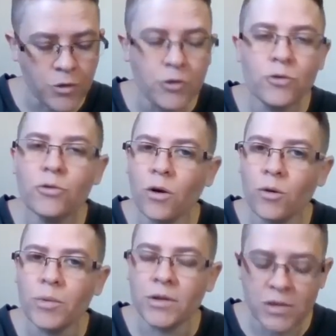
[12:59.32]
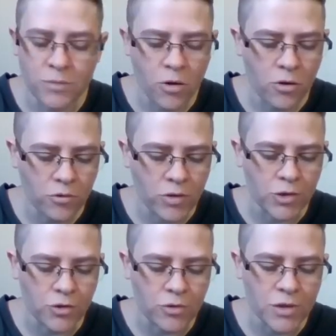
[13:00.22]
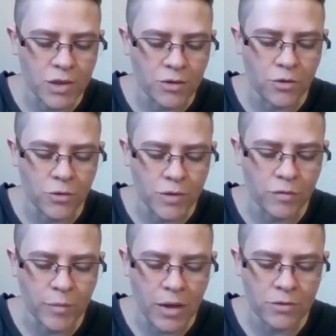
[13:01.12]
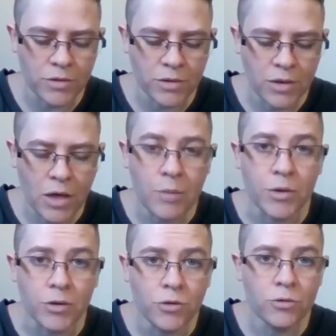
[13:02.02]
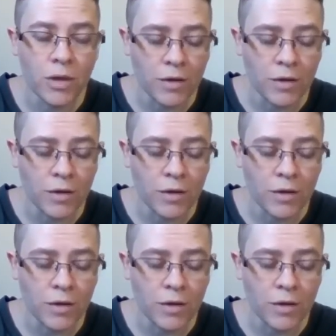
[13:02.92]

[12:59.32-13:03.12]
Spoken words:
You are but a small creature, said Nose of a Mouse, but you